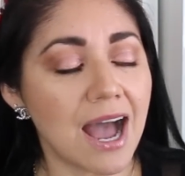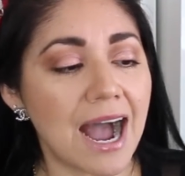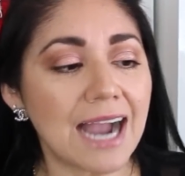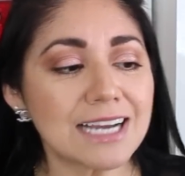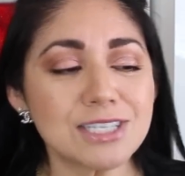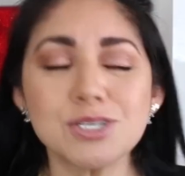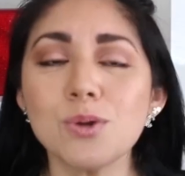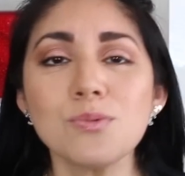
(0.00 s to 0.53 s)

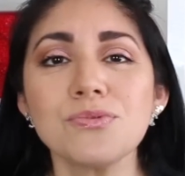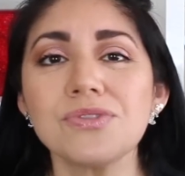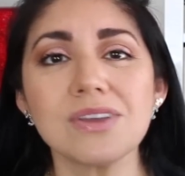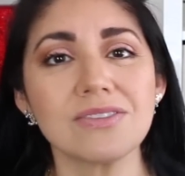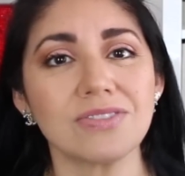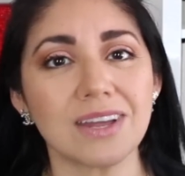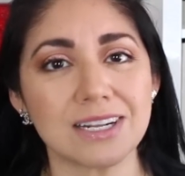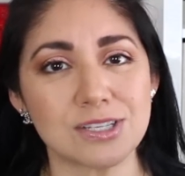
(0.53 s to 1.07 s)
I don't
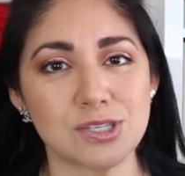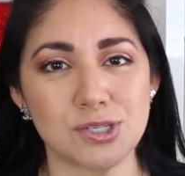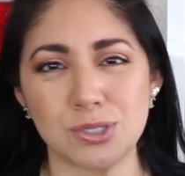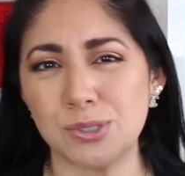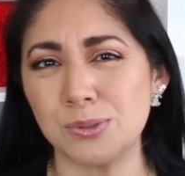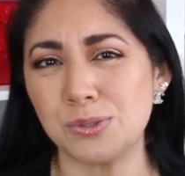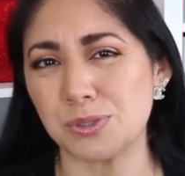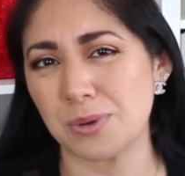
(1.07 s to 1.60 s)
think that it's
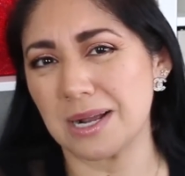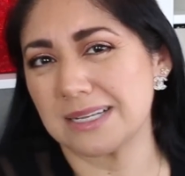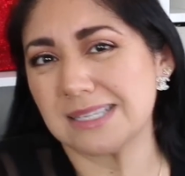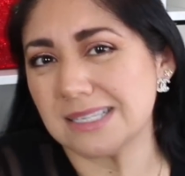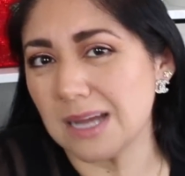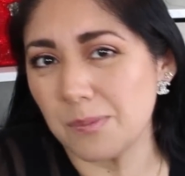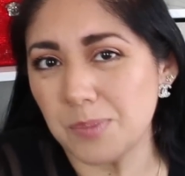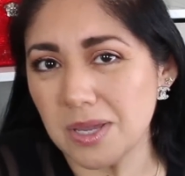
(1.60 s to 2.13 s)
too
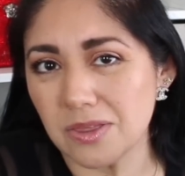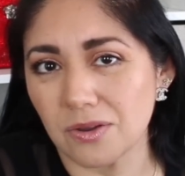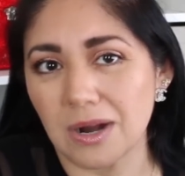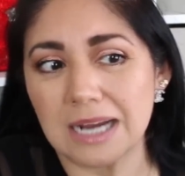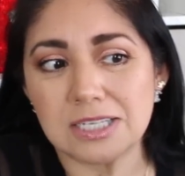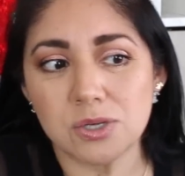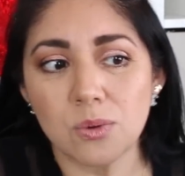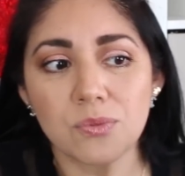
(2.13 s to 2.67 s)
dressed up either.
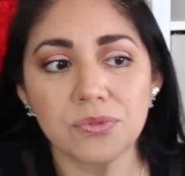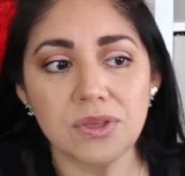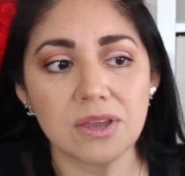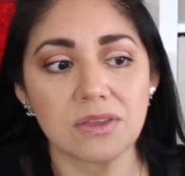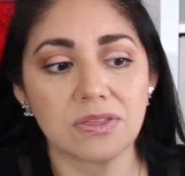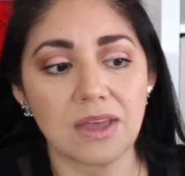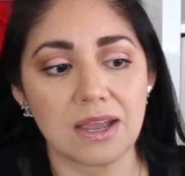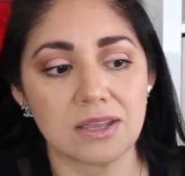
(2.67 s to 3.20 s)
I don't
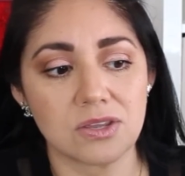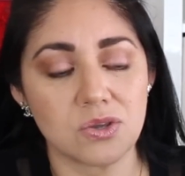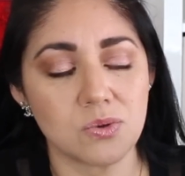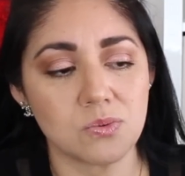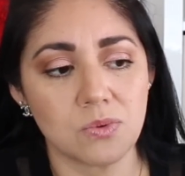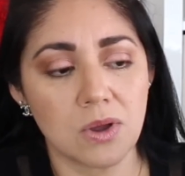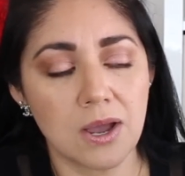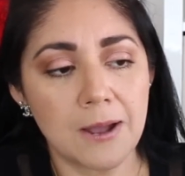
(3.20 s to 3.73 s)
think that
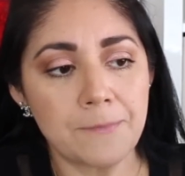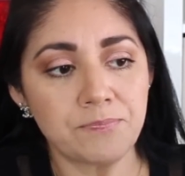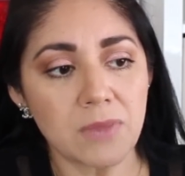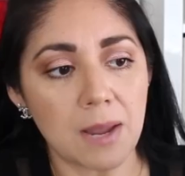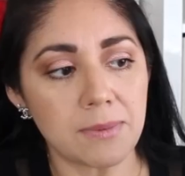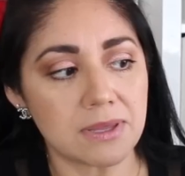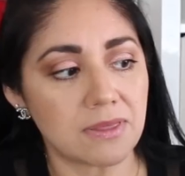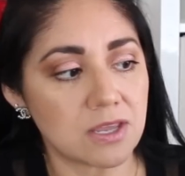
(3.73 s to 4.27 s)
you,
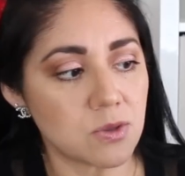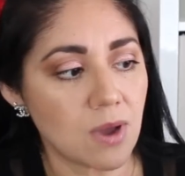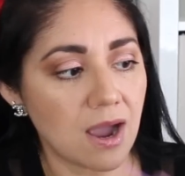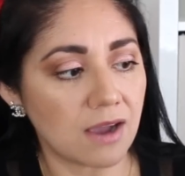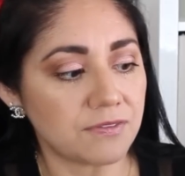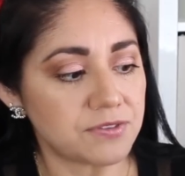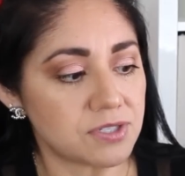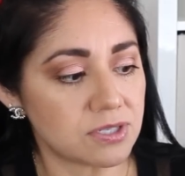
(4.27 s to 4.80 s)
I mean, that you
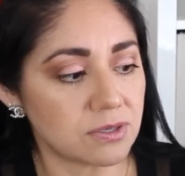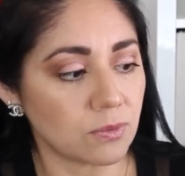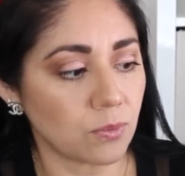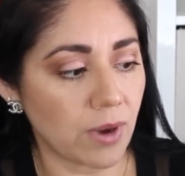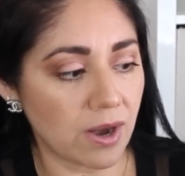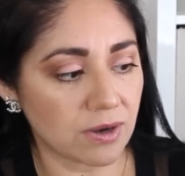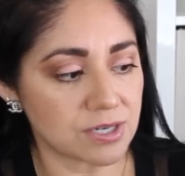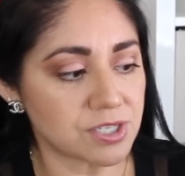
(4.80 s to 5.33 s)
have to
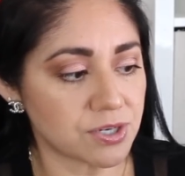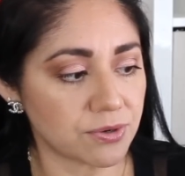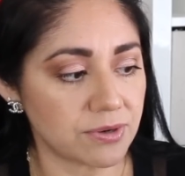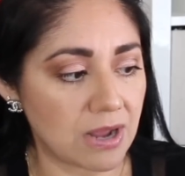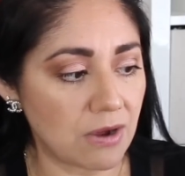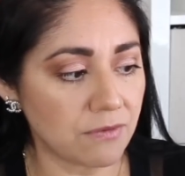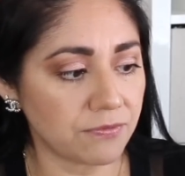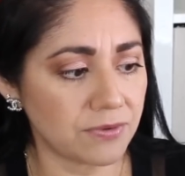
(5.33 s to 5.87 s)
wear a certain
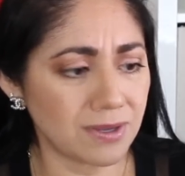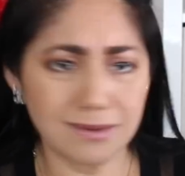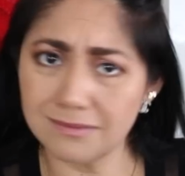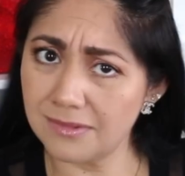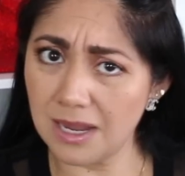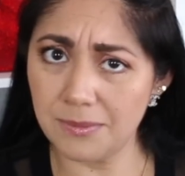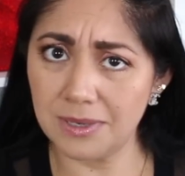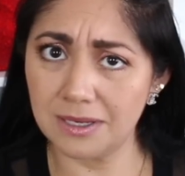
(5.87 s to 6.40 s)
outfit.
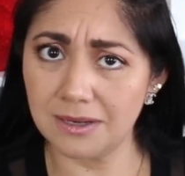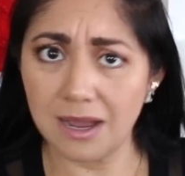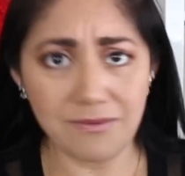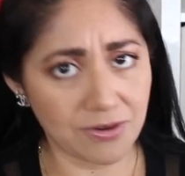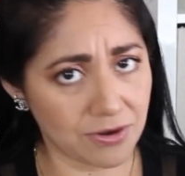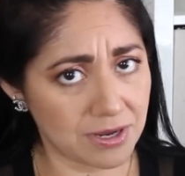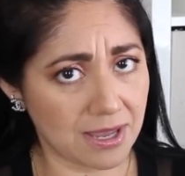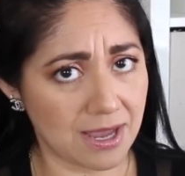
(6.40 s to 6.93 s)
I mean, I'm
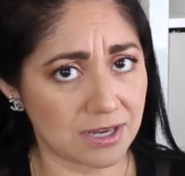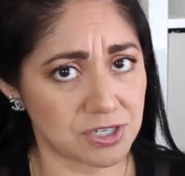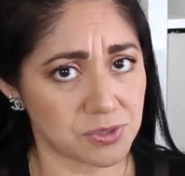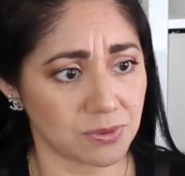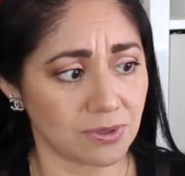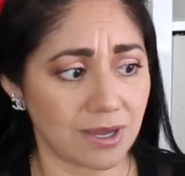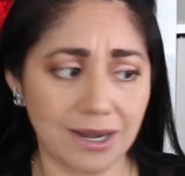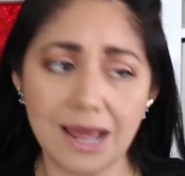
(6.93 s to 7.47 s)
very
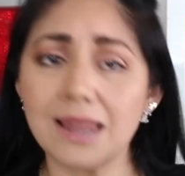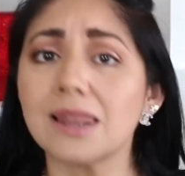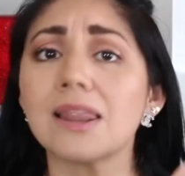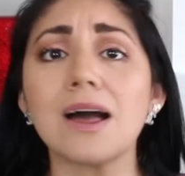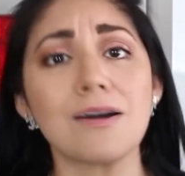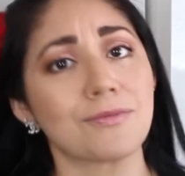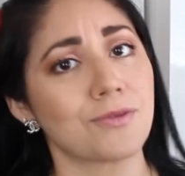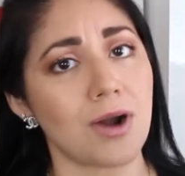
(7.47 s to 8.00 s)
casual and I
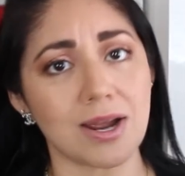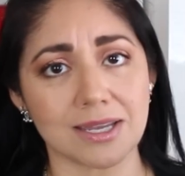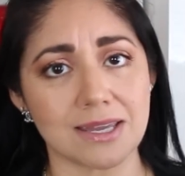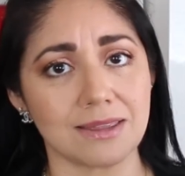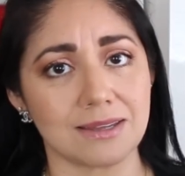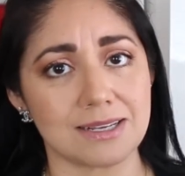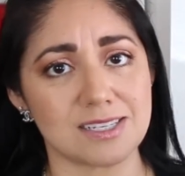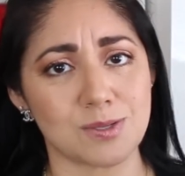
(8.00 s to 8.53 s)
love
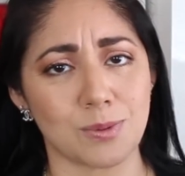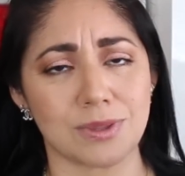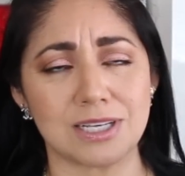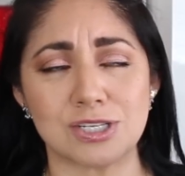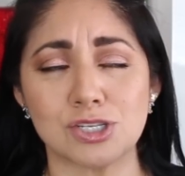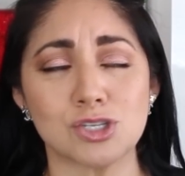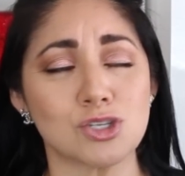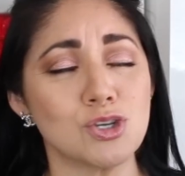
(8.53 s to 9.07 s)
rocking this with a
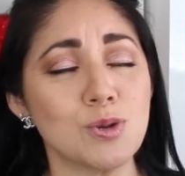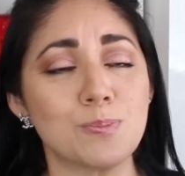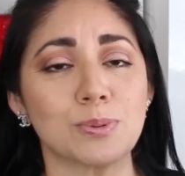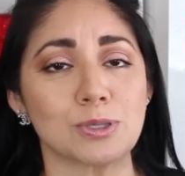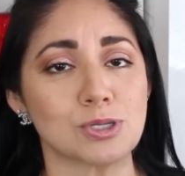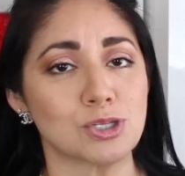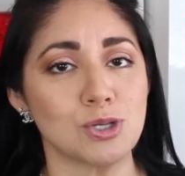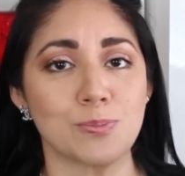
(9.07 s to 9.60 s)

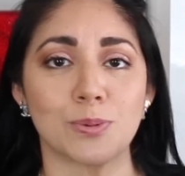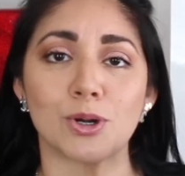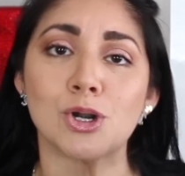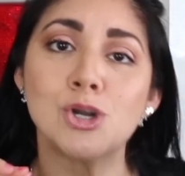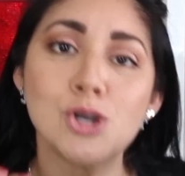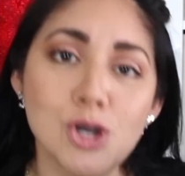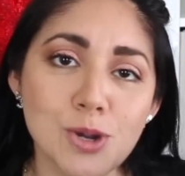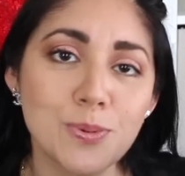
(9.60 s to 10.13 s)
super,
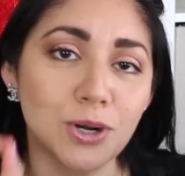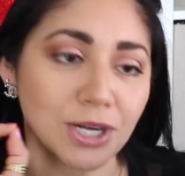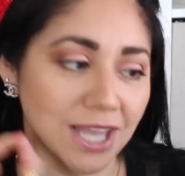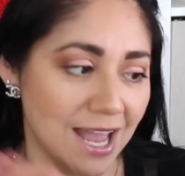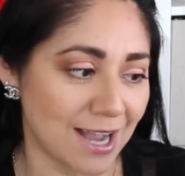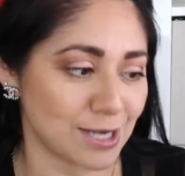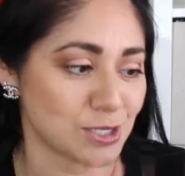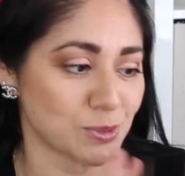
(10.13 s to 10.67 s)
super uber
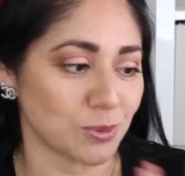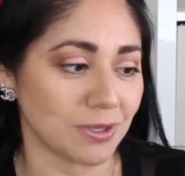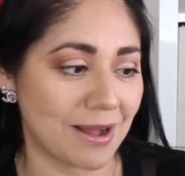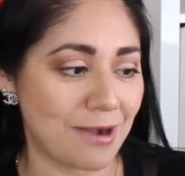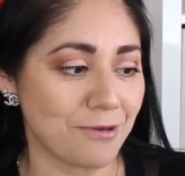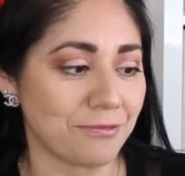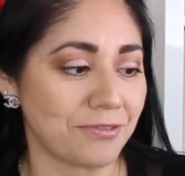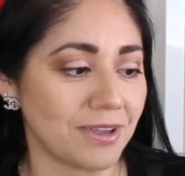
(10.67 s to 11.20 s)
casual
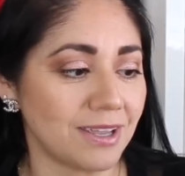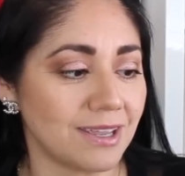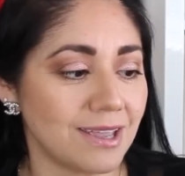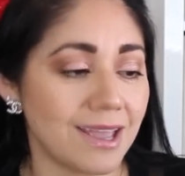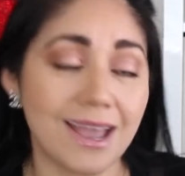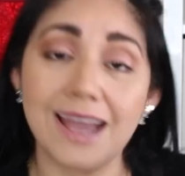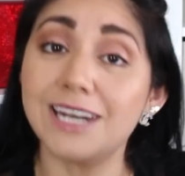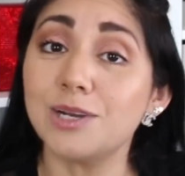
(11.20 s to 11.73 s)
outfit
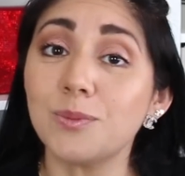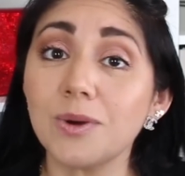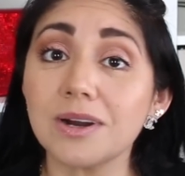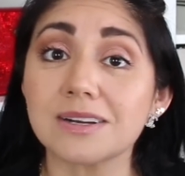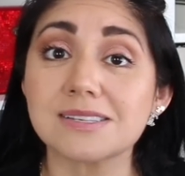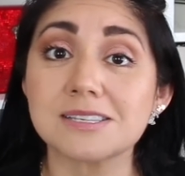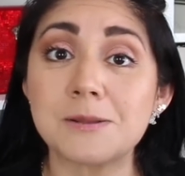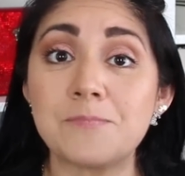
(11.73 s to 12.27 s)
and it
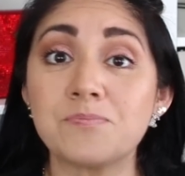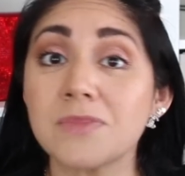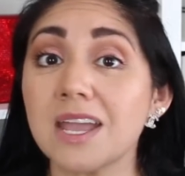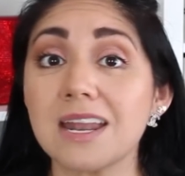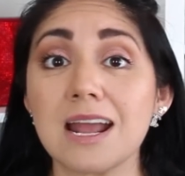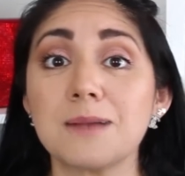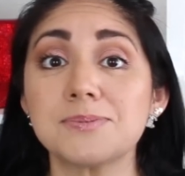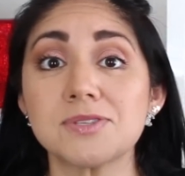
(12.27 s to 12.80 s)
works.
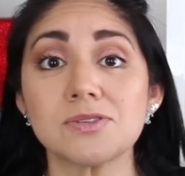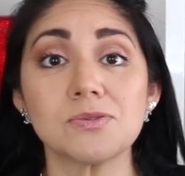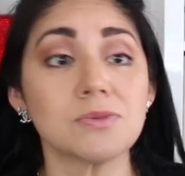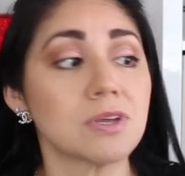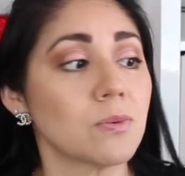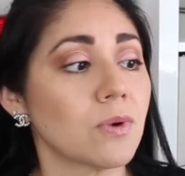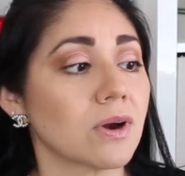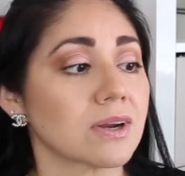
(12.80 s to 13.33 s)
It
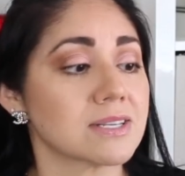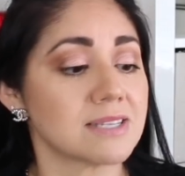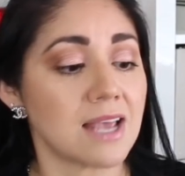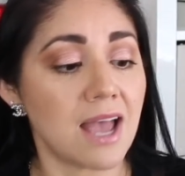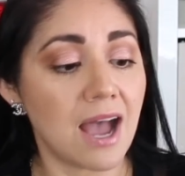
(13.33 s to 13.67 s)
absolutely works.